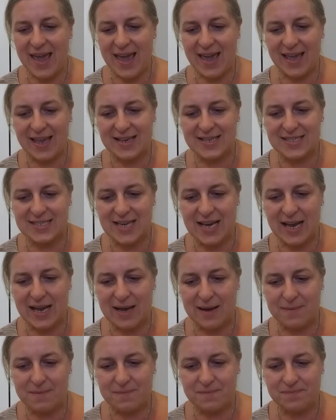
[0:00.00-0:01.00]
and
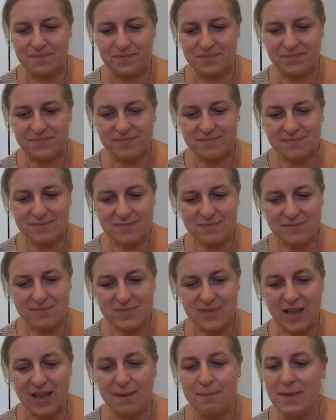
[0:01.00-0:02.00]

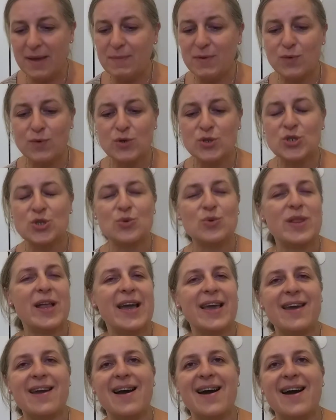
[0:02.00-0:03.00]
maybe we'll do
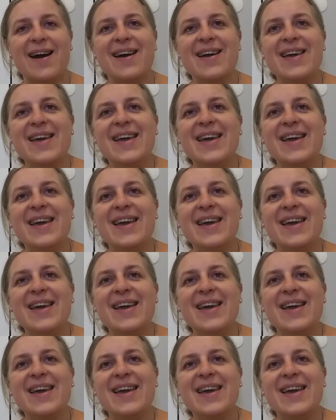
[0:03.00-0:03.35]
like a